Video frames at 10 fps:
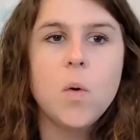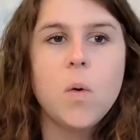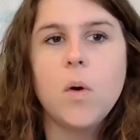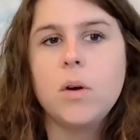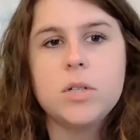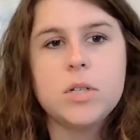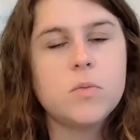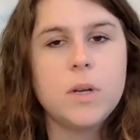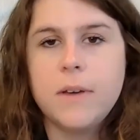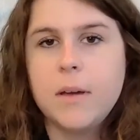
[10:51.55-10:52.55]
or just
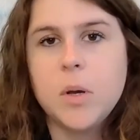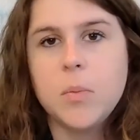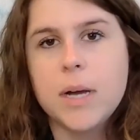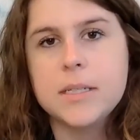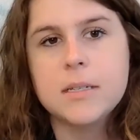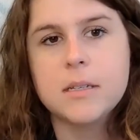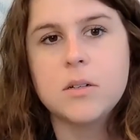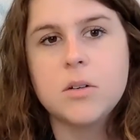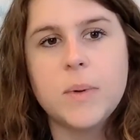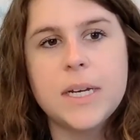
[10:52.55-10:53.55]
revamp your process a
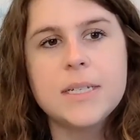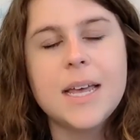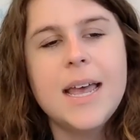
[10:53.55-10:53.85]
little bit.